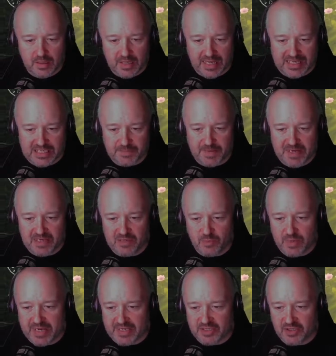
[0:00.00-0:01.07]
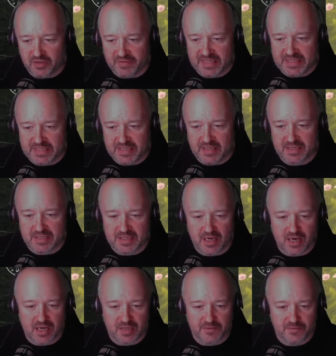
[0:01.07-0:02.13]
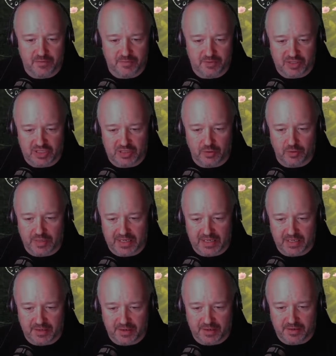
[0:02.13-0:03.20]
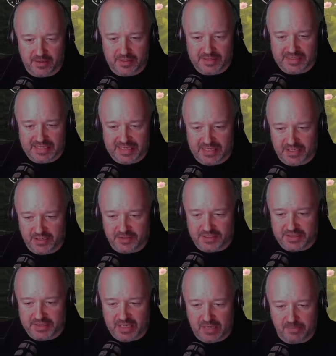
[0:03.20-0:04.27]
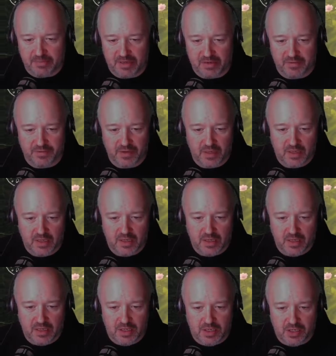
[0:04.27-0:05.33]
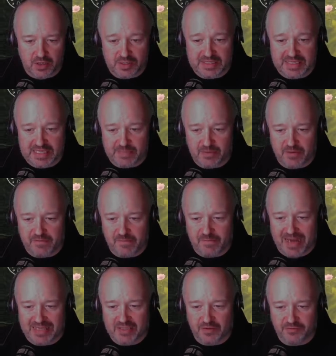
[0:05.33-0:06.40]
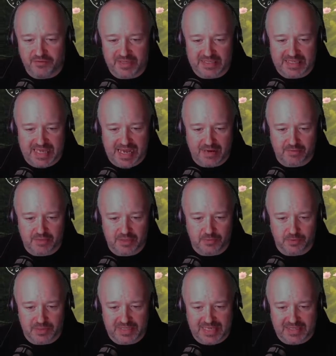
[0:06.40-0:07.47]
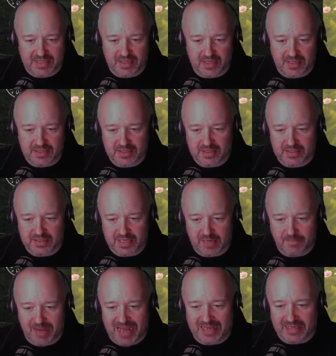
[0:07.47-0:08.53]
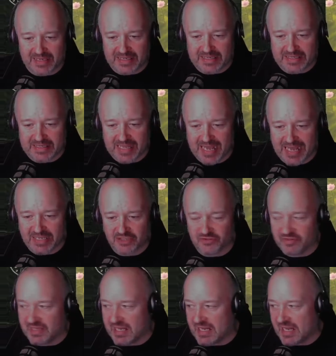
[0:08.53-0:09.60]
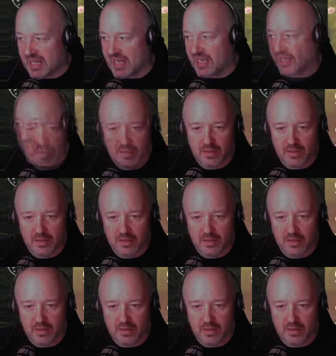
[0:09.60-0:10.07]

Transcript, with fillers: And speaking of which, your research tasks for Buizel include seeing it use a certain move. You got to see the move in battle for it to count towards that task, so battling is extra key here.